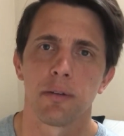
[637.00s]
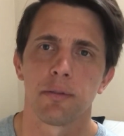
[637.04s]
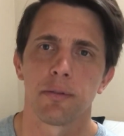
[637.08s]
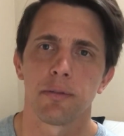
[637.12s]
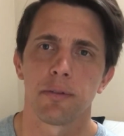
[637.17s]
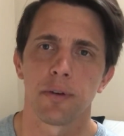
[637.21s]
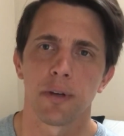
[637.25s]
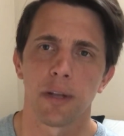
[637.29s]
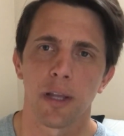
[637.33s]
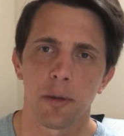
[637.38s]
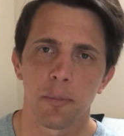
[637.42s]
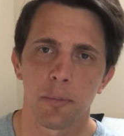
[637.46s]

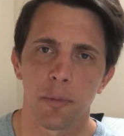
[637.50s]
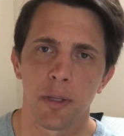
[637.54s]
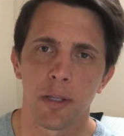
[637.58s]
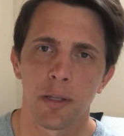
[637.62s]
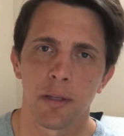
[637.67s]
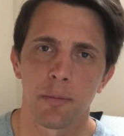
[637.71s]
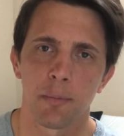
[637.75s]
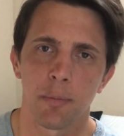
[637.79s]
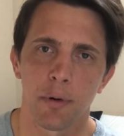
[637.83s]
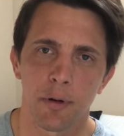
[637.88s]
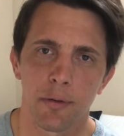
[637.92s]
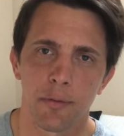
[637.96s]
for not
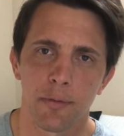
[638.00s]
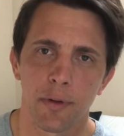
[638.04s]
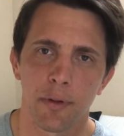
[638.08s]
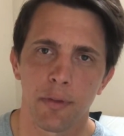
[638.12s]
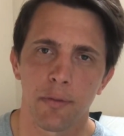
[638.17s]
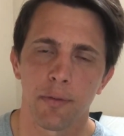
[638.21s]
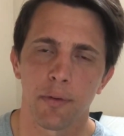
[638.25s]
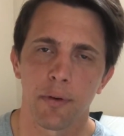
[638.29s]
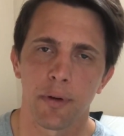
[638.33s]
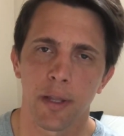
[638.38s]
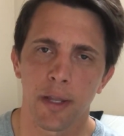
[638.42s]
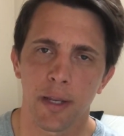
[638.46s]
being
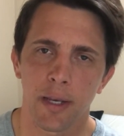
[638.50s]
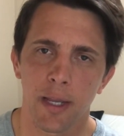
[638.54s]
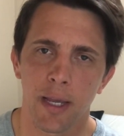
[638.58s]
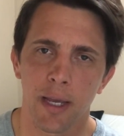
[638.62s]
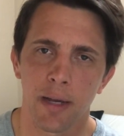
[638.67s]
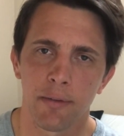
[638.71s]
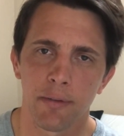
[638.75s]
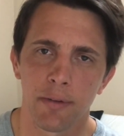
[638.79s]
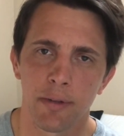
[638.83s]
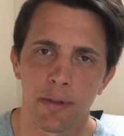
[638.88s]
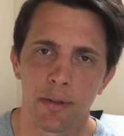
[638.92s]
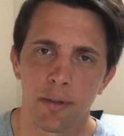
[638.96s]
perfect, for not
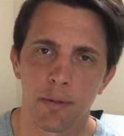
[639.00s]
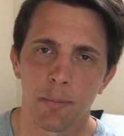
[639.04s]
having